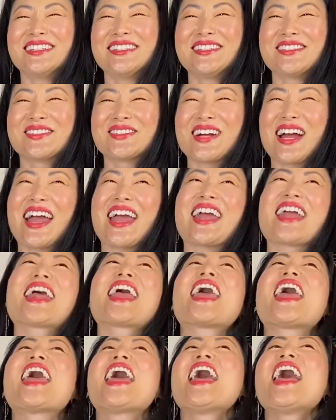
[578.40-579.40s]
right?
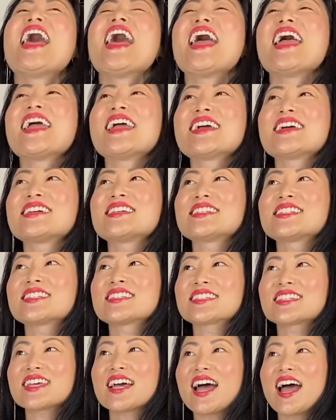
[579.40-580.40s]
And
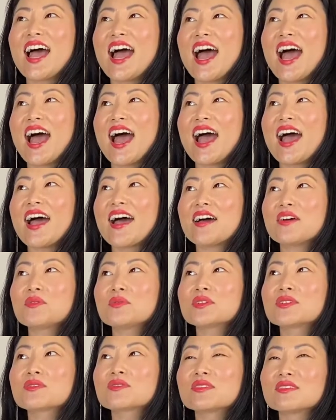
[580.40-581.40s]
I
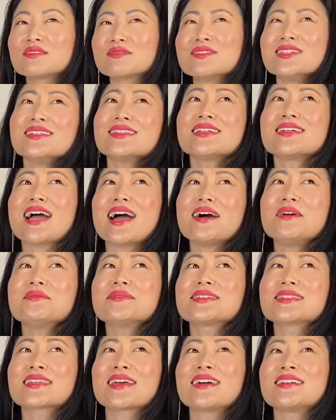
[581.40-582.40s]
was
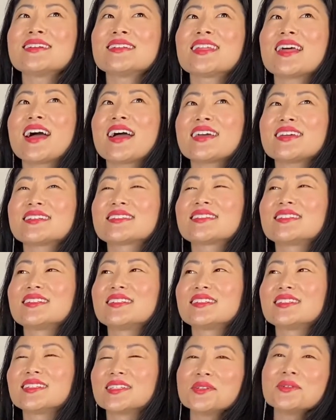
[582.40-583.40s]
kind of like
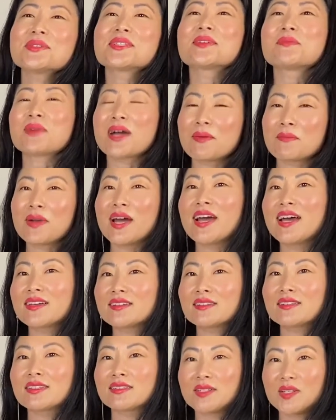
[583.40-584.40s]
losing my
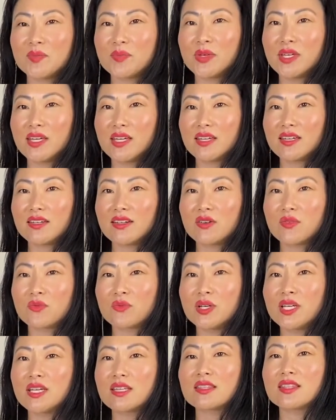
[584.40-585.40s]
mind a little bit
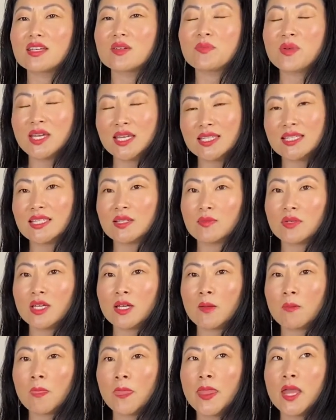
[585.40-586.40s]
with the
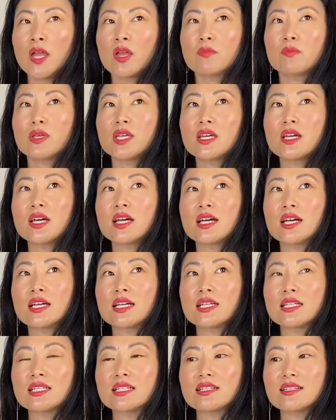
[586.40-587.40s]
pandemic
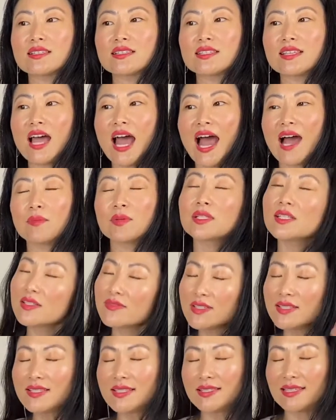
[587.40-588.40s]
because I believe
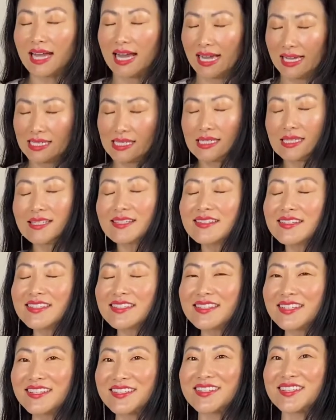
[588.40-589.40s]
in science.
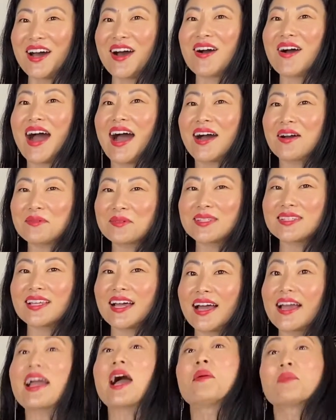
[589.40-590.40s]
So I was
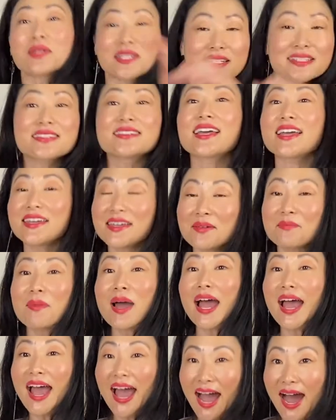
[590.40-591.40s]
like, I'm gonna stay in
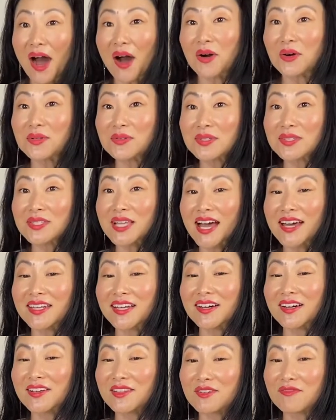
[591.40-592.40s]
my house. I
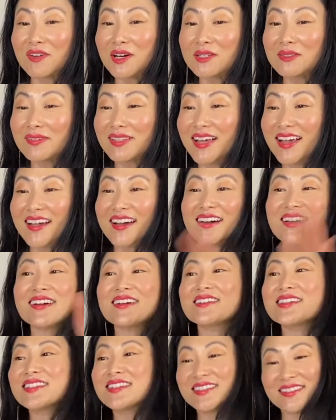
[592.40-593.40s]
know other folks were like,
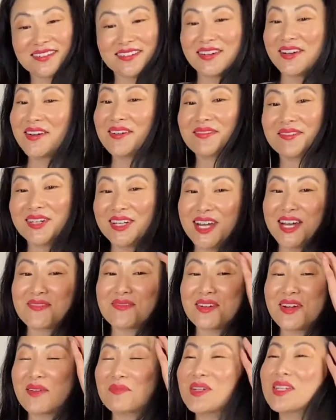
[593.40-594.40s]
oh, it's,
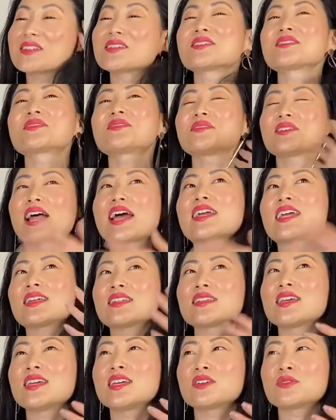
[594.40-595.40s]
whatever I'm gonna do. Like,
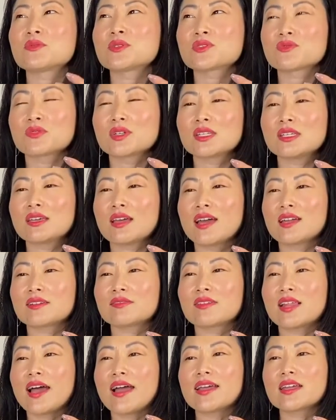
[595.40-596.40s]
and it was really kind
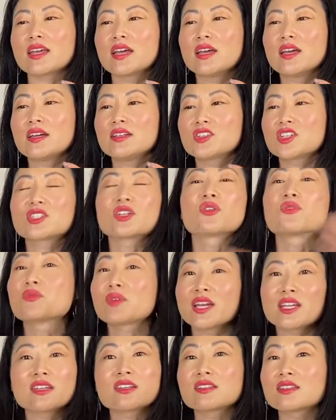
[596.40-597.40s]
of like just a
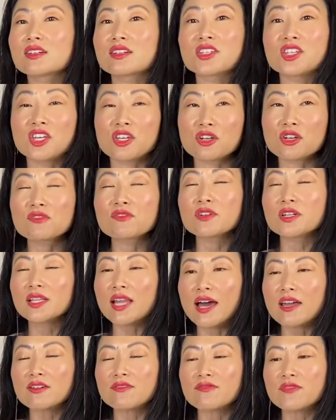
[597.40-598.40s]
regular year for a
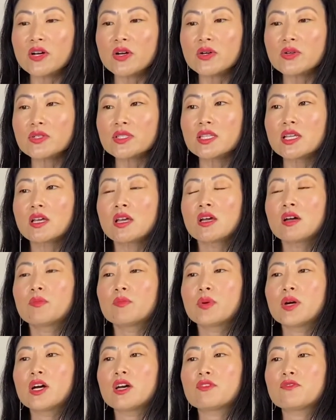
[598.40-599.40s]
lot of folks.
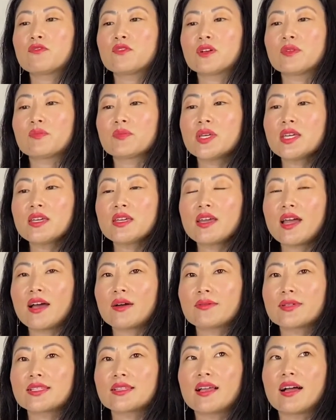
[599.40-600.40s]
But for me, I
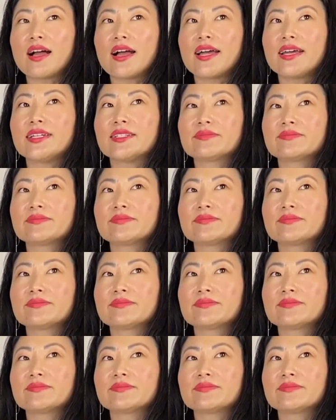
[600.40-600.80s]
was like,